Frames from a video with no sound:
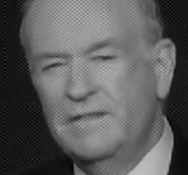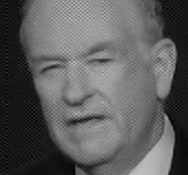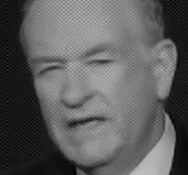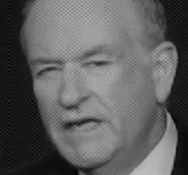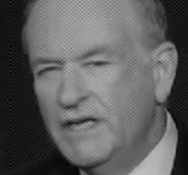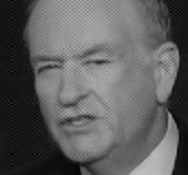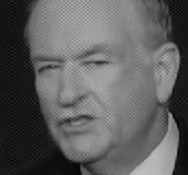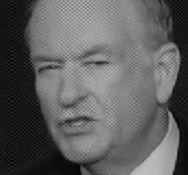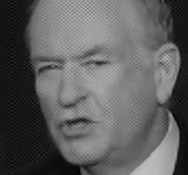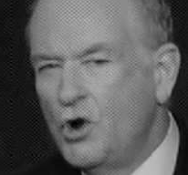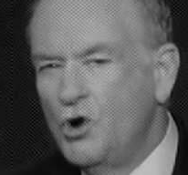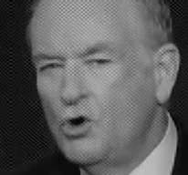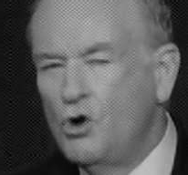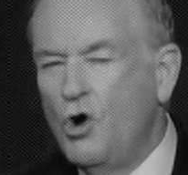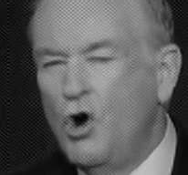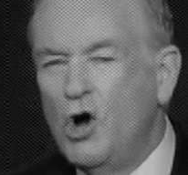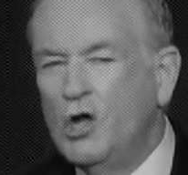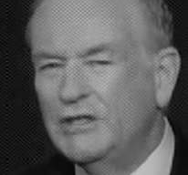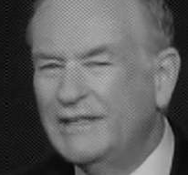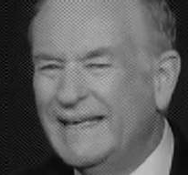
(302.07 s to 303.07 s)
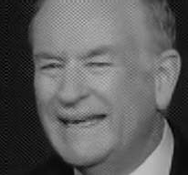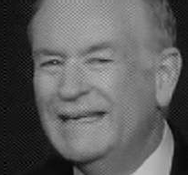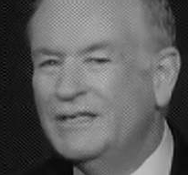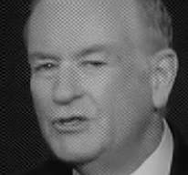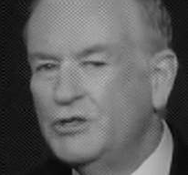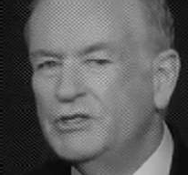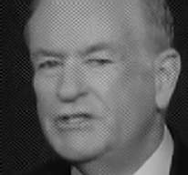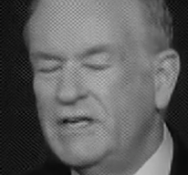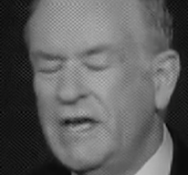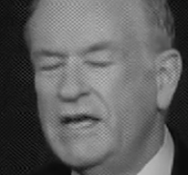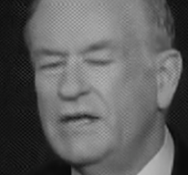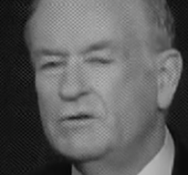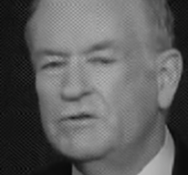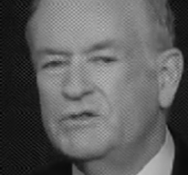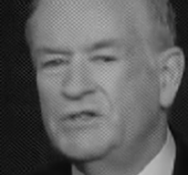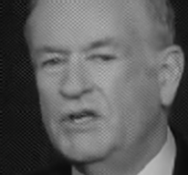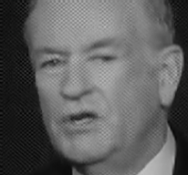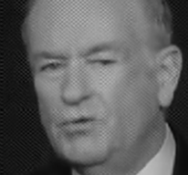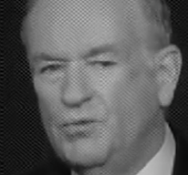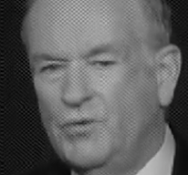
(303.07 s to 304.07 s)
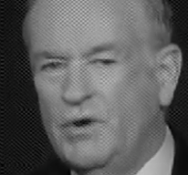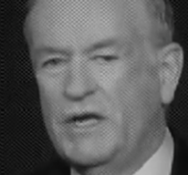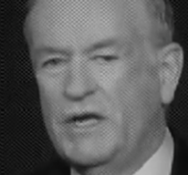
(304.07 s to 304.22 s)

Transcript: These so-called entertainers get